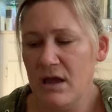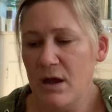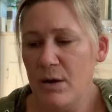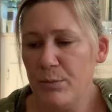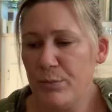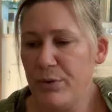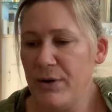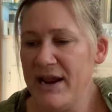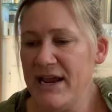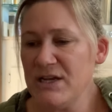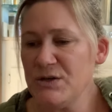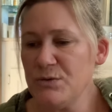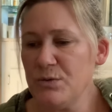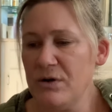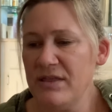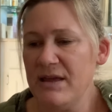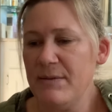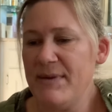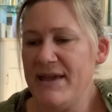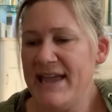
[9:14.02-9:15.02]

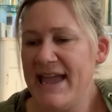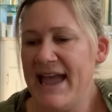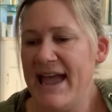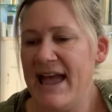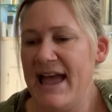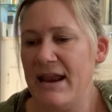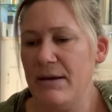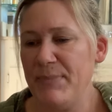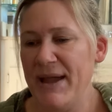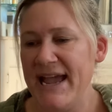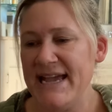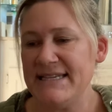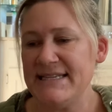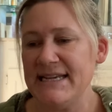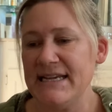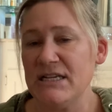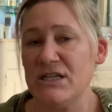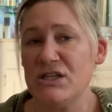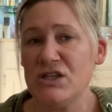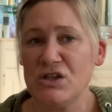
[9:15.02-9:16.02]
Praiseworthy began
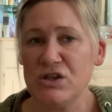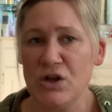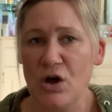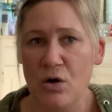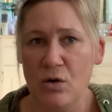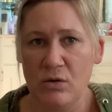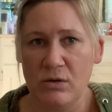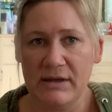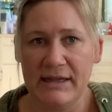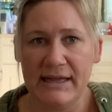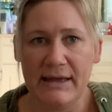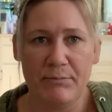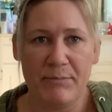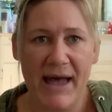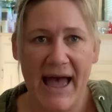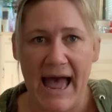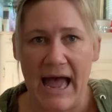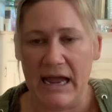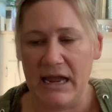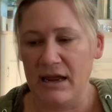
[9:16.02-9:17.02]
pacing slowly
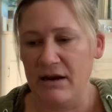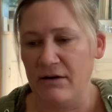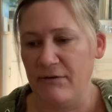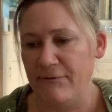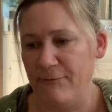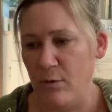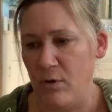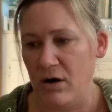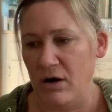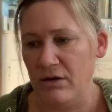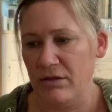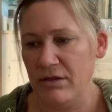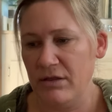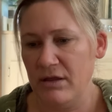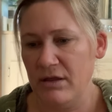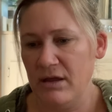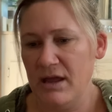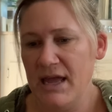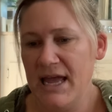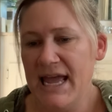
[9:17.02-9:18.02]
back and forth.
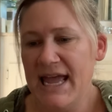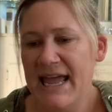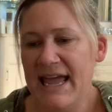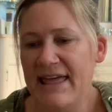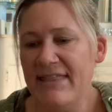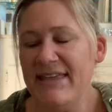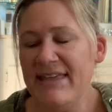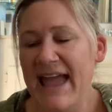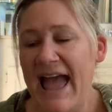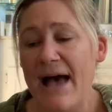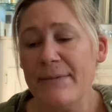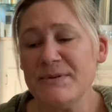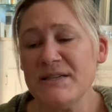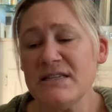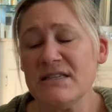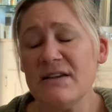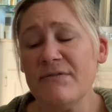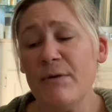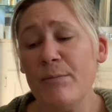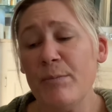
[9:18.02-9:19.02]
In the
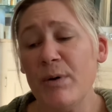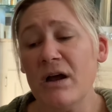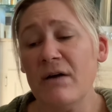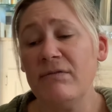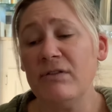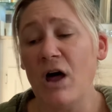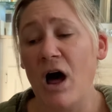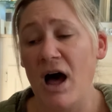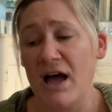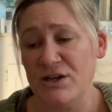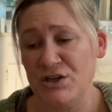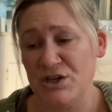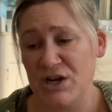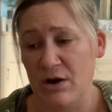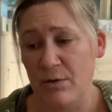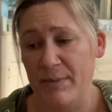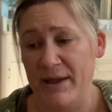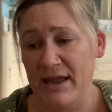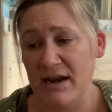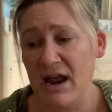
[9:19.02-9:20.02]
absence of a book of law,
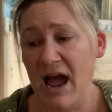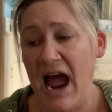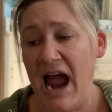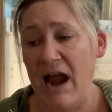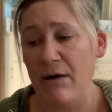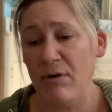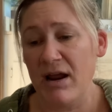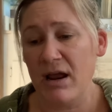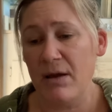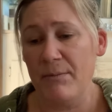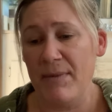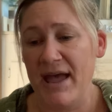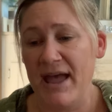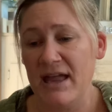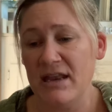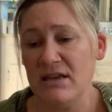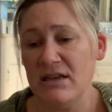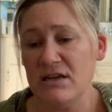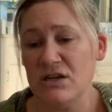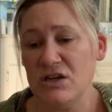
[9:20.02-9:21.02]
gentlemen, I
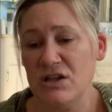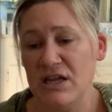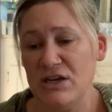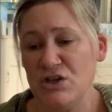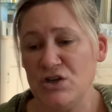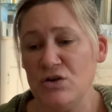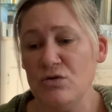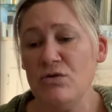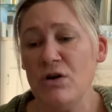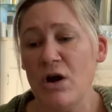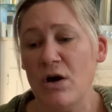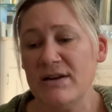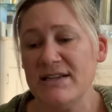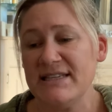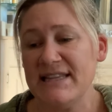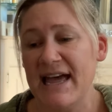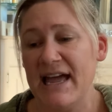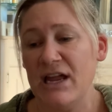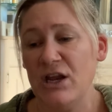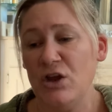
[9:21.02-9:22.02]
recommend that you notice
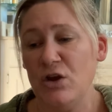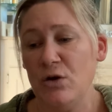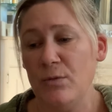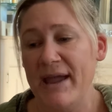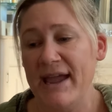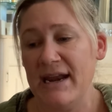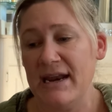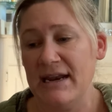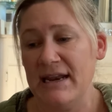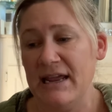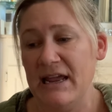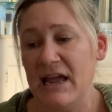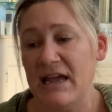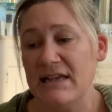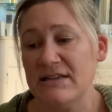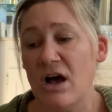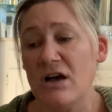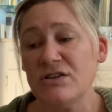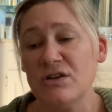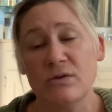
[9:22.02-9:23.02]
that humanity
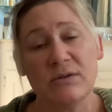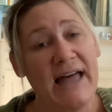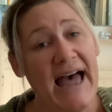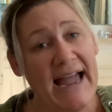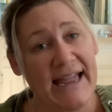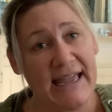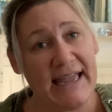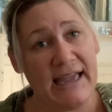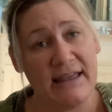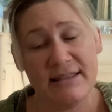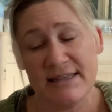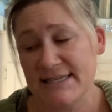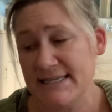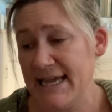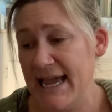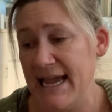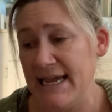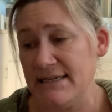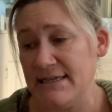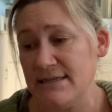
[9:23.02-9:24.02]
is also lacking in this
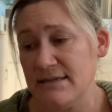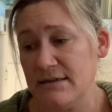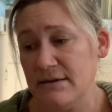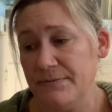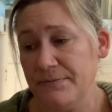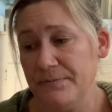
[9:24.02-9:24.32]
case.